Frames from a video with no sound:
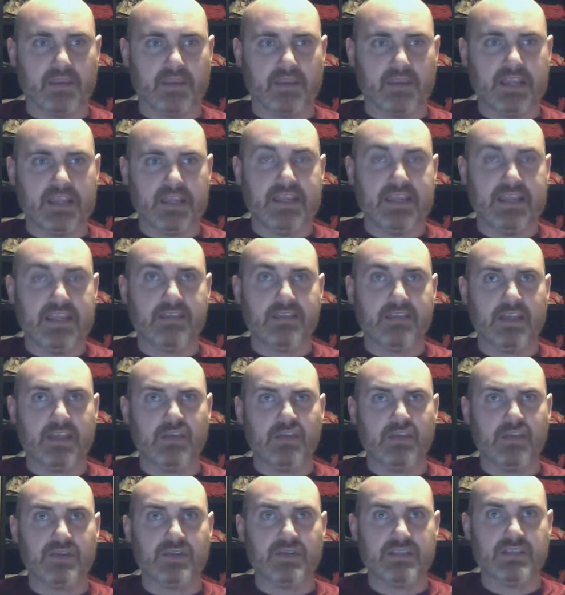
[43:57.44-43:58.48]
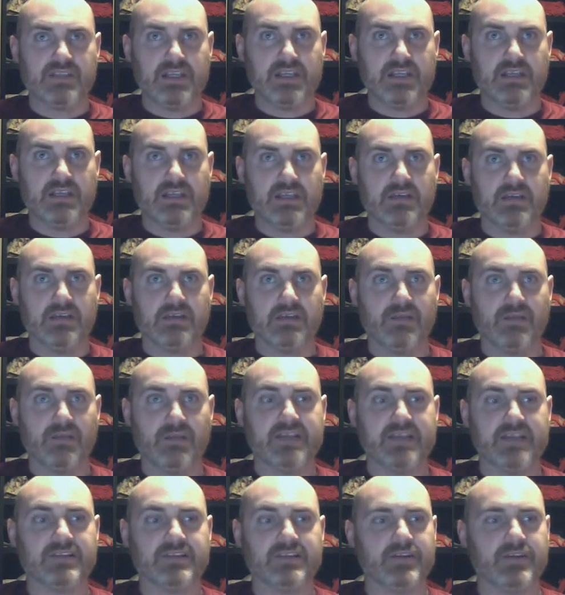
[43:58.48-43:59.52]
Anything you see that makes
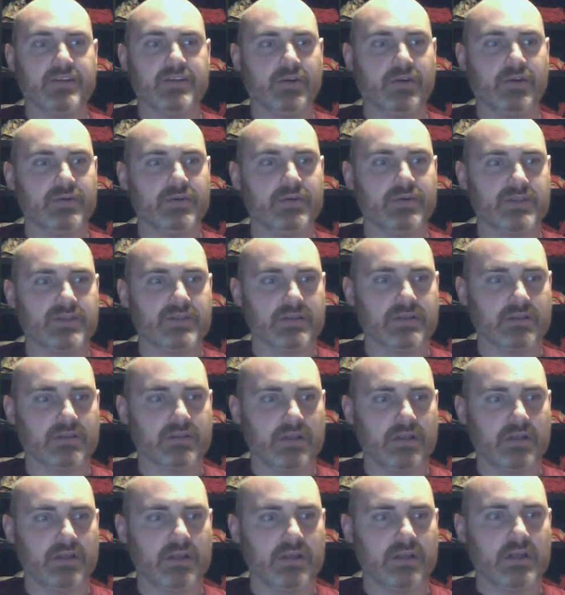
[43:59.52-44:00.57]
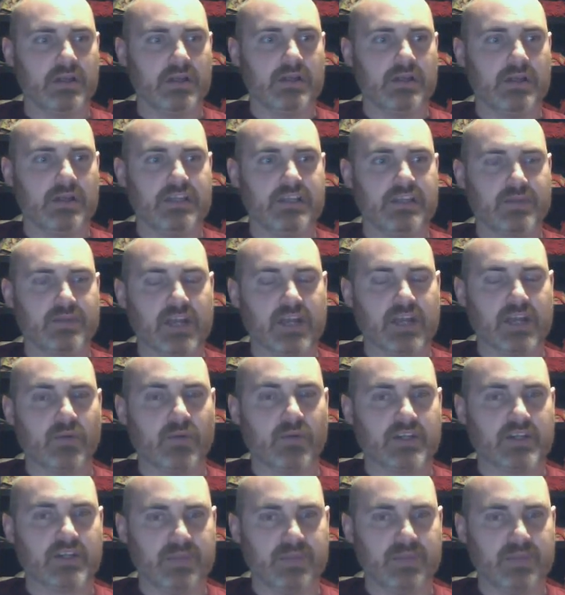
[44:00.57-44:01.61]
the news is probably more
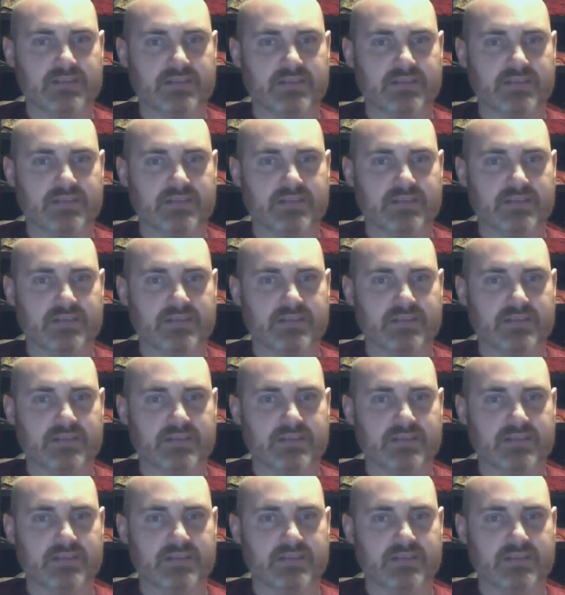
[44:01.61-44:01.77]
expensive